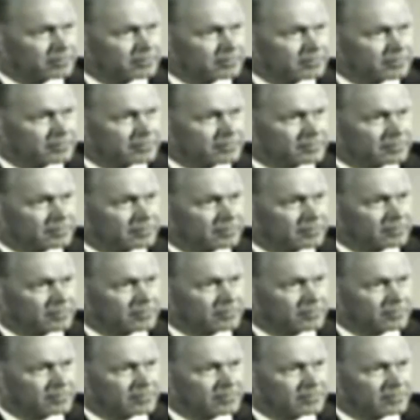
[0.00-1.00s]
Oh, come
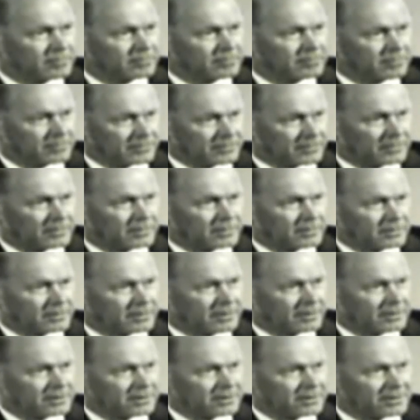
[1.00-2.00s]
off it,
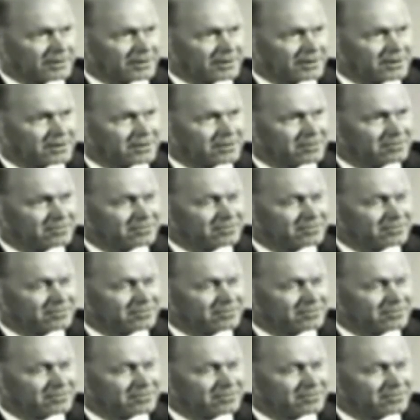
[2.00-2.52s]
George. That's right.